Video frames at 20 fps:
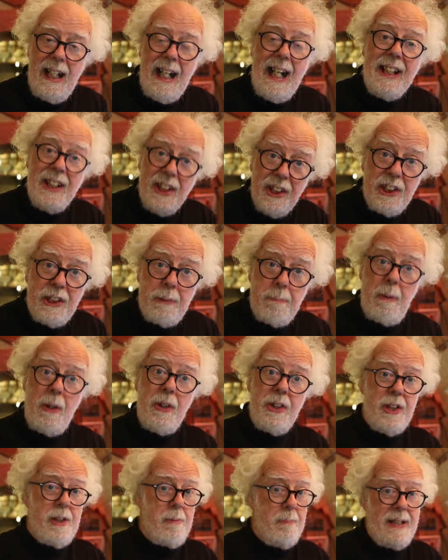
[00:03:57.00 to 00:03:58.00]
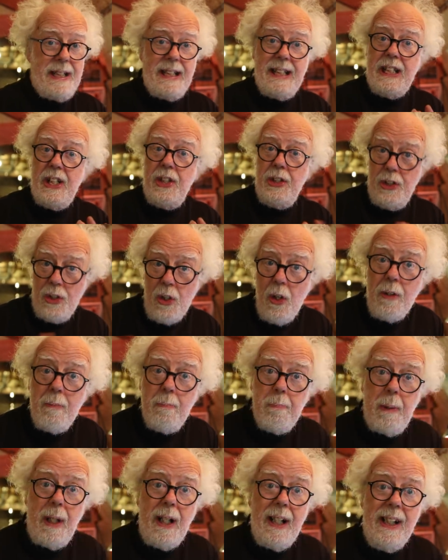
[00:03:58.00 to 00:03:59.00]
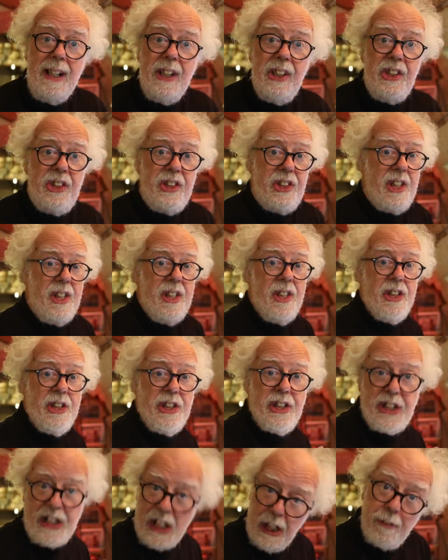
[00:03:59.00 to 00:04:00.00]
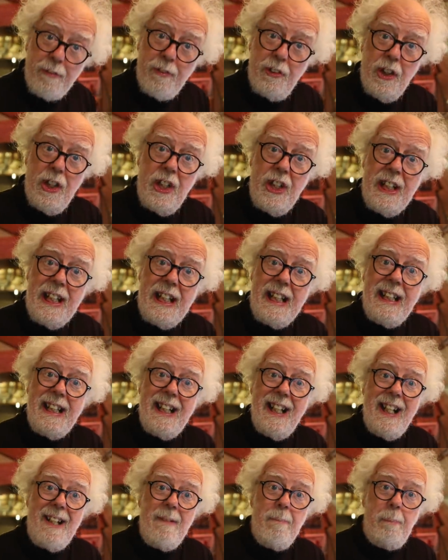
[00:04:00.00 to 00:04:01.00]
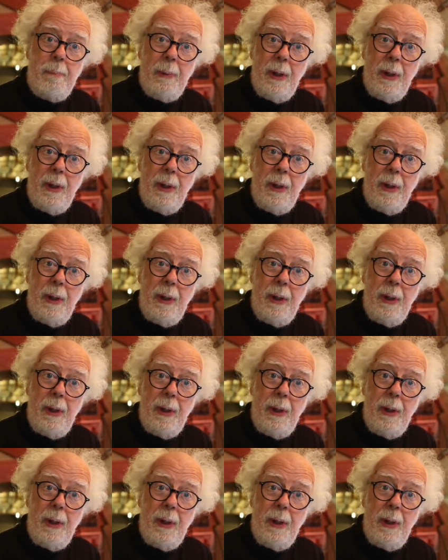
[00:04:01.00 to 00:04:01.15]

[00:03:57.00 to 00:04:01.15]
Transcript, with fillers: And they're supposed to be non-biased, self-learning, and